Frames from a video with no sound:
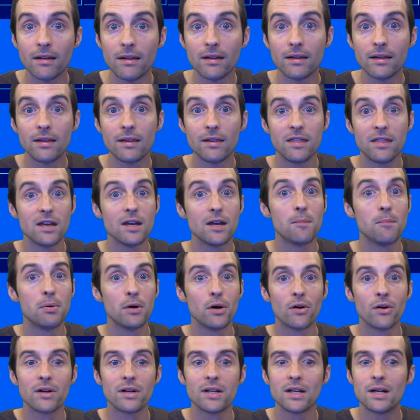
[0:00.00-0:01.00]
the
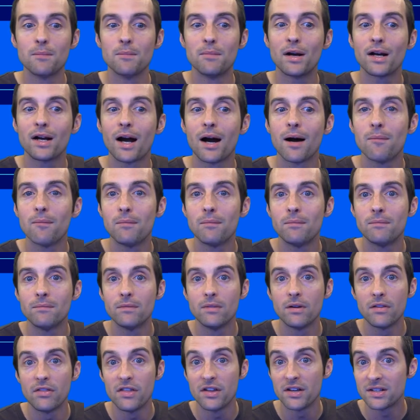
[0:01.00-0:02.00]
ability to
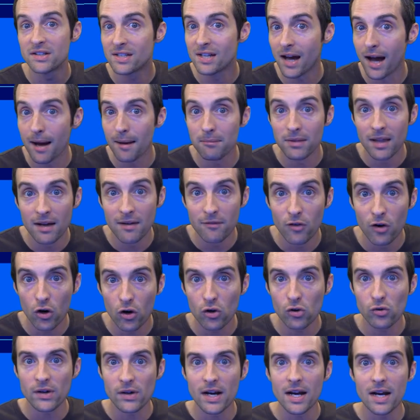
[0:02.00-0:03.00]
become the top level
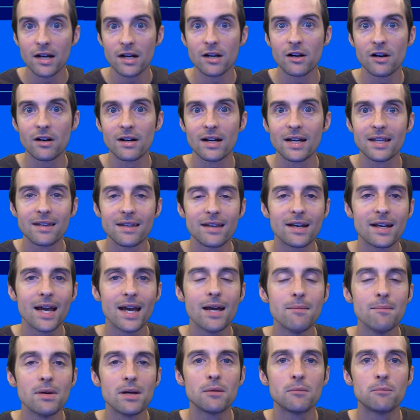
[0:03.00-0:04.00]
creator in the
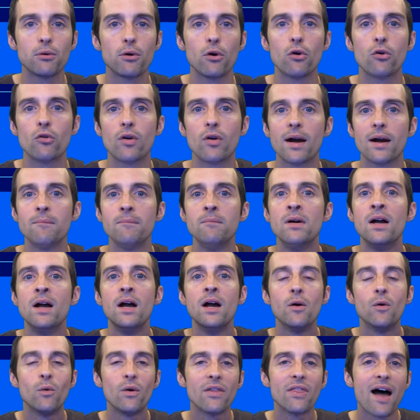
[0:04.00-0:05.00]
gaming program
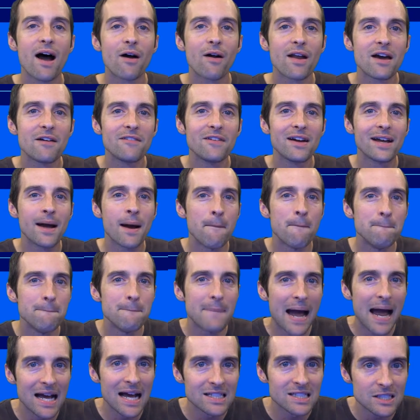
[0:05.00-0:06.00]
without having a
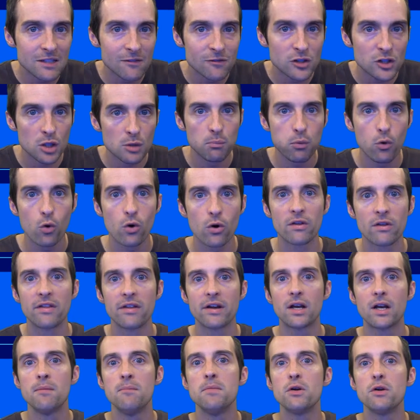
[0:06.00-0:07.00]
massive support of
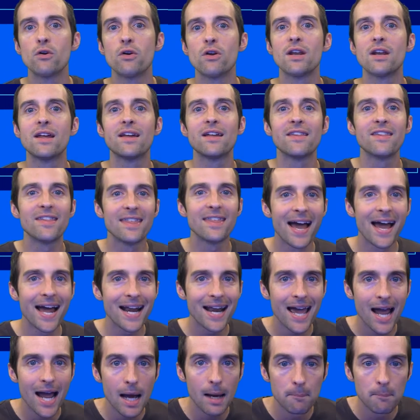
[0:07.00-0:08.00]
the community. And
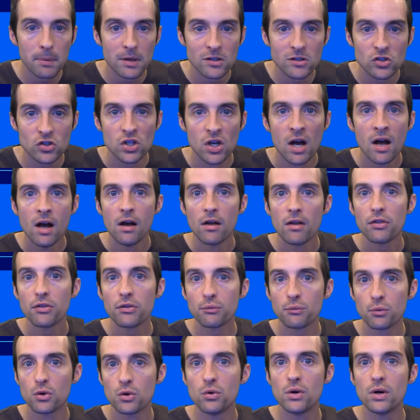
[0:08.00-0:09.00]
that happens
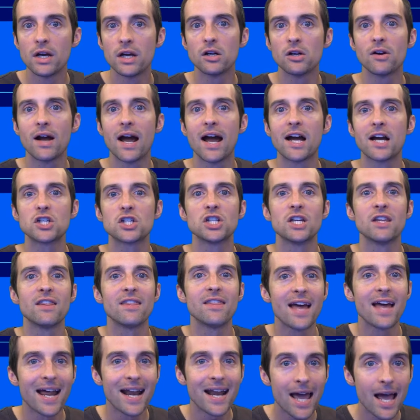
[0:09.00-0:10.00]
through interaction.
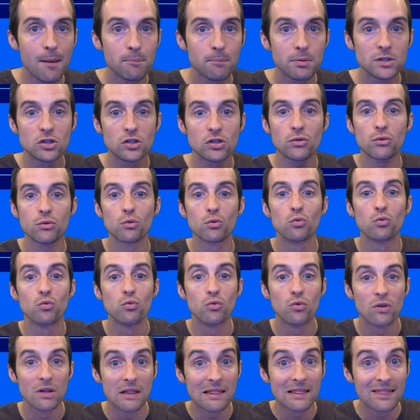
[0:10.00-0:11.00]
That happens
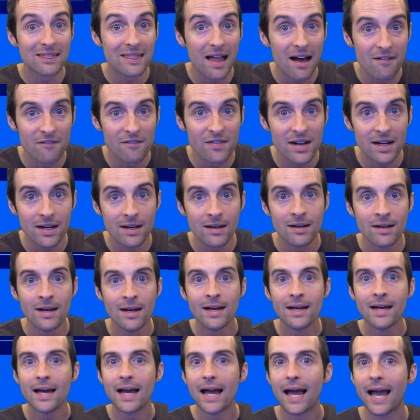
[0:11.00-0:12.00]
through loving
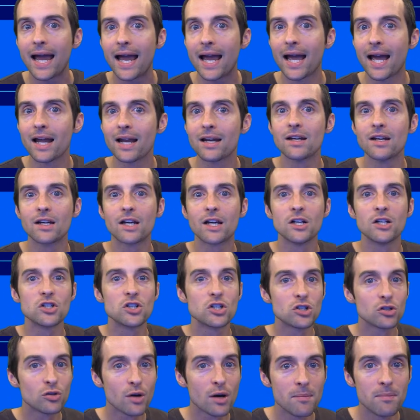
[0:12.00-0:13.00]
and
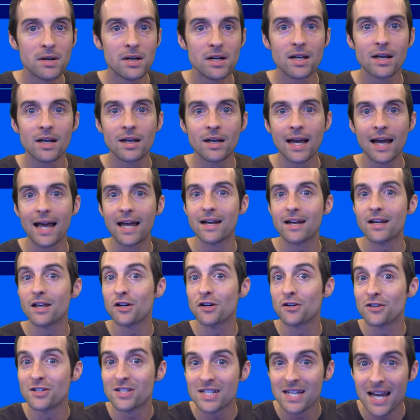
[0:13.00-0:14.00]
contributing and
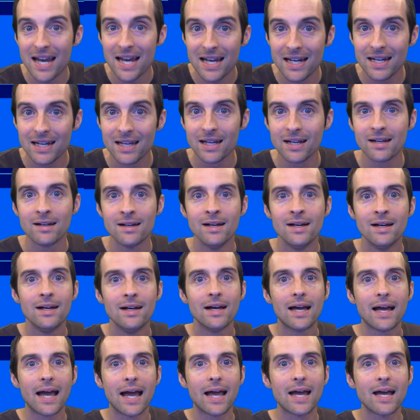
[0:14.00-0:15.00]
entertaining
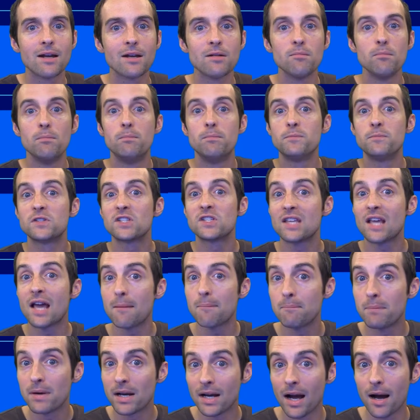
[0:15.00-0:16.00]
and
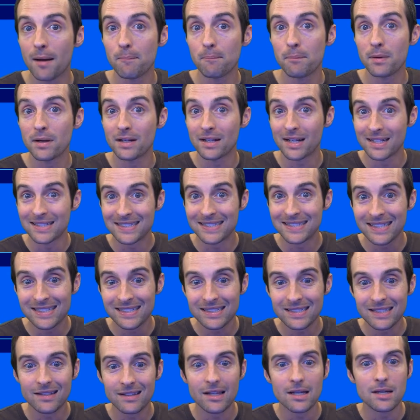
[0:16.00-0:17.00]
stepping up and
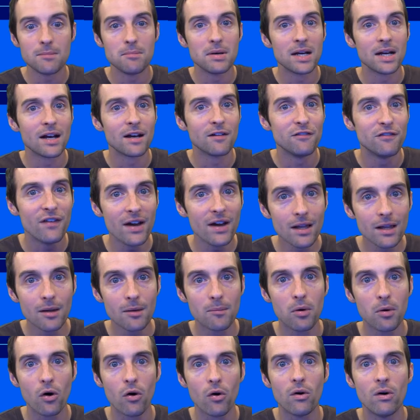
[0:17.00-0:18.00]
consistently being
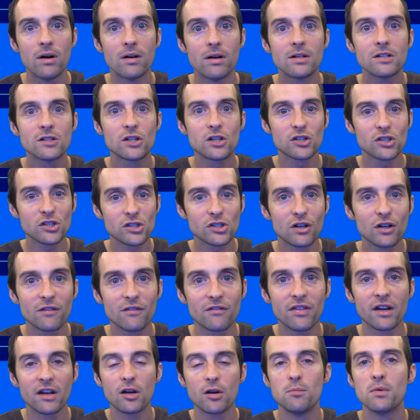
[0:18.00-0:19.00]
available to
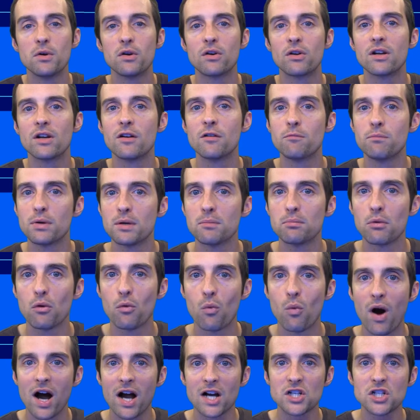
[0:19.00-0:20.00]
serve the community of people
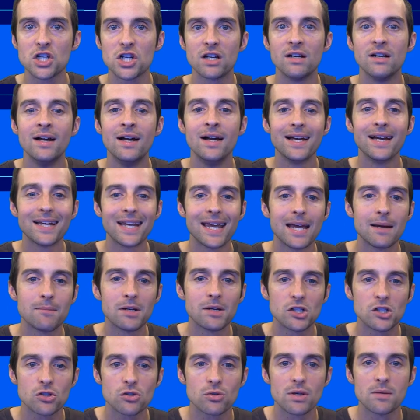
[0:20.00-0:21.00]
watching
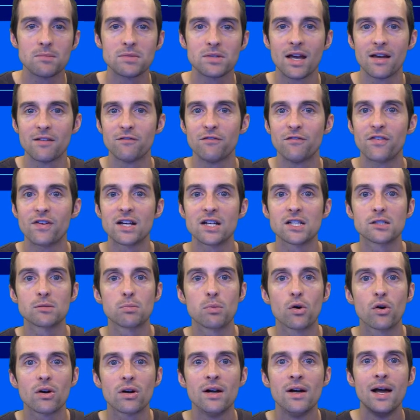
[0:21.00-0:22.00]
gaming streams on
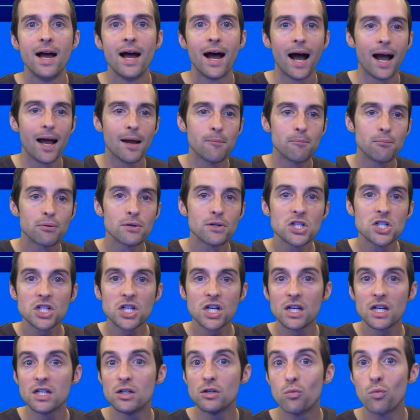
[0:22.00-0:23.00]
Facebook. I
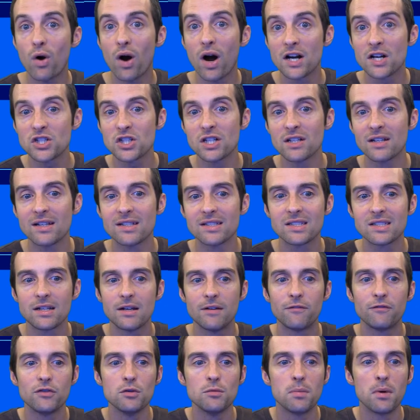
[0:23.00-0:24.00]
appreciate you watching this, and
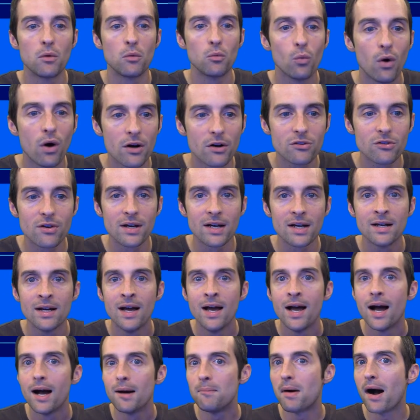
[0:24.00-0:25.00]
if you've been wondering
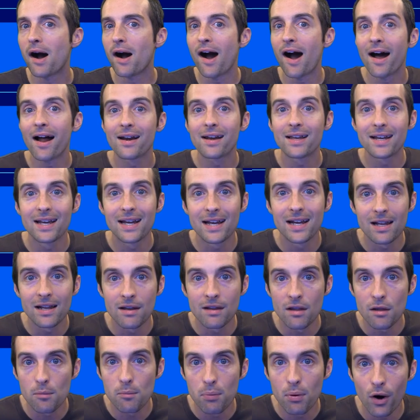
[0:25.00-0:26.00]
about how to get
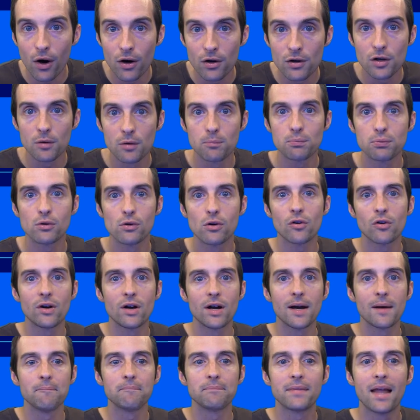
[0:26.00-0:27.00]
into the partner
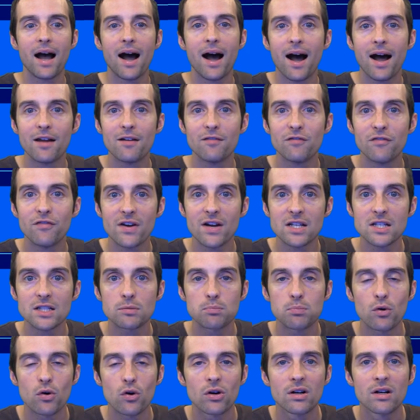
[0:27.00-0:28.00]
program on
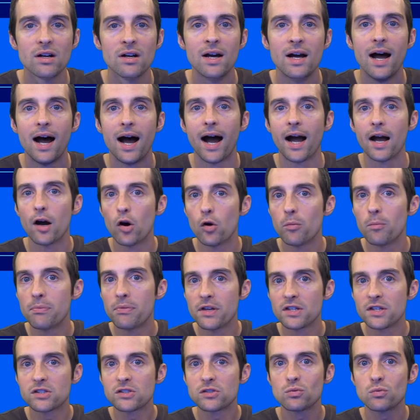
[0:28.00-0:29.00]
Facebook, I hope
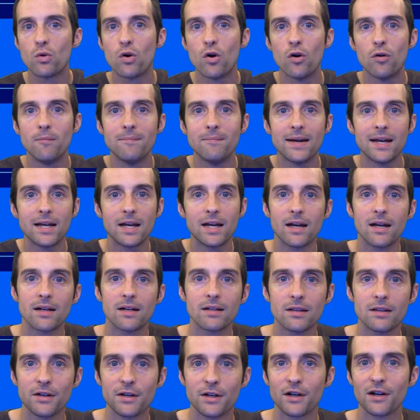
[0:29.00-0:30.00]
this will make it
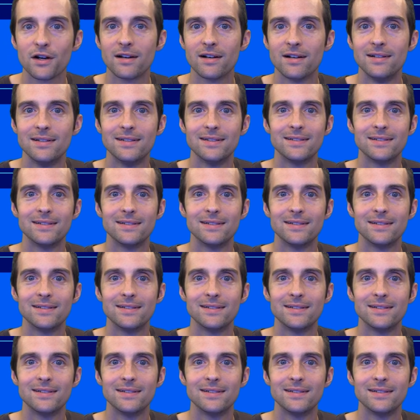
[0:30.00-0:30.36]
clear.